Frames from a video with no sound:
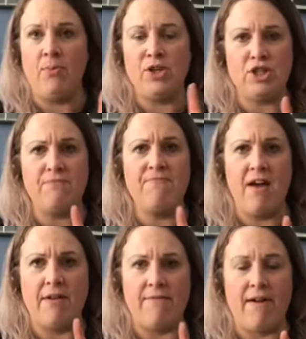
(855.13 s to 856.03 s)
which is
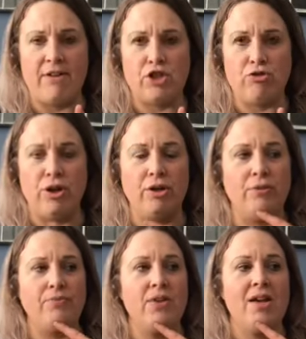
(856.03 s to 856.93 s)
very, very true.
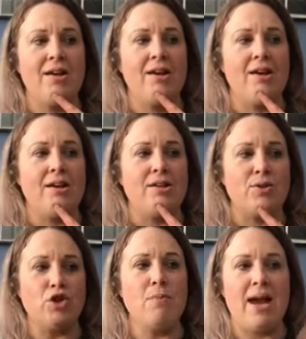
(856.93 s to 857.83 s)

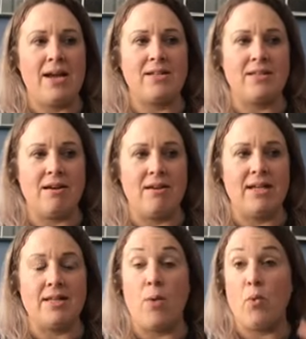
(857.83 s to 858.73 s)
So doing my
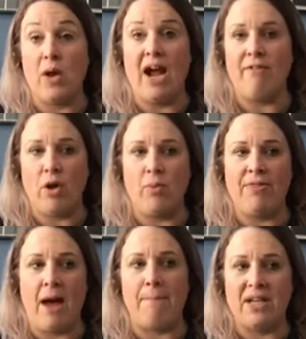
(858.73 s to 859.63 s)
exercise, I will carry on with that,